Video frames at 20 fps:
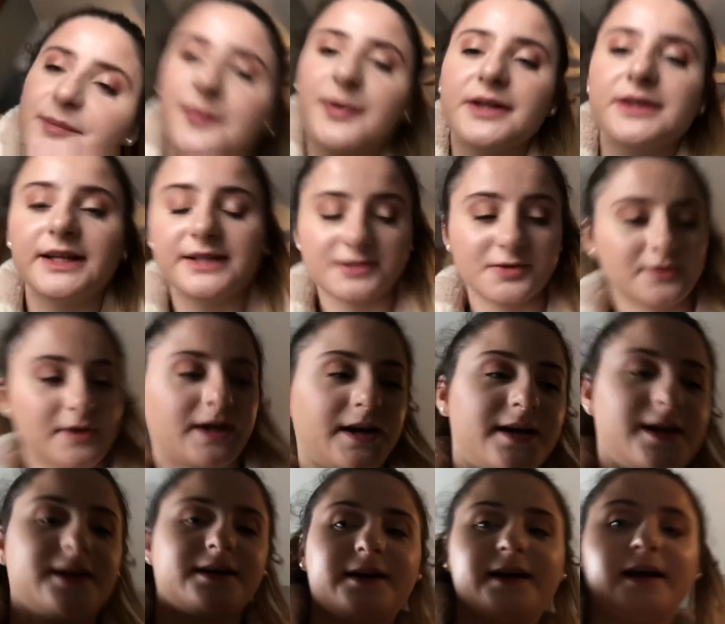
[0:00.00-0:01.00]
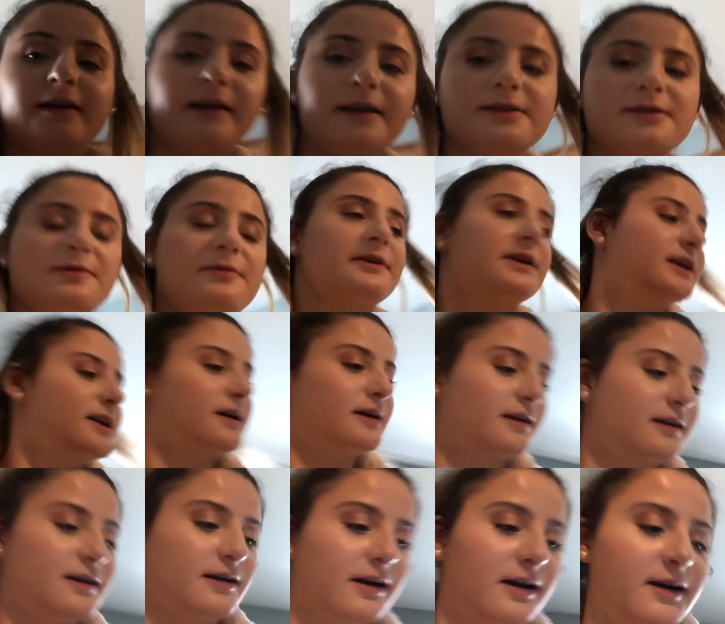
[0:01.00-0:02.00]
but that's okay. I like to read.
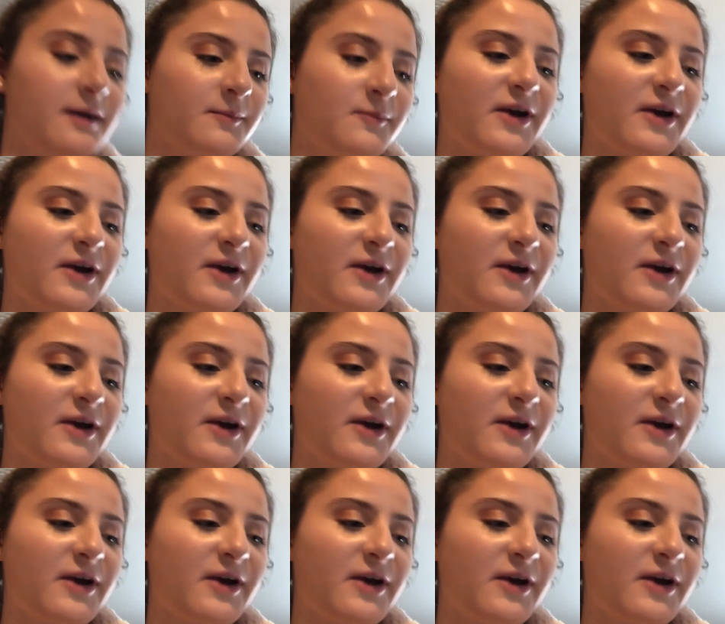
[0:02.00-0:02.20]
Um,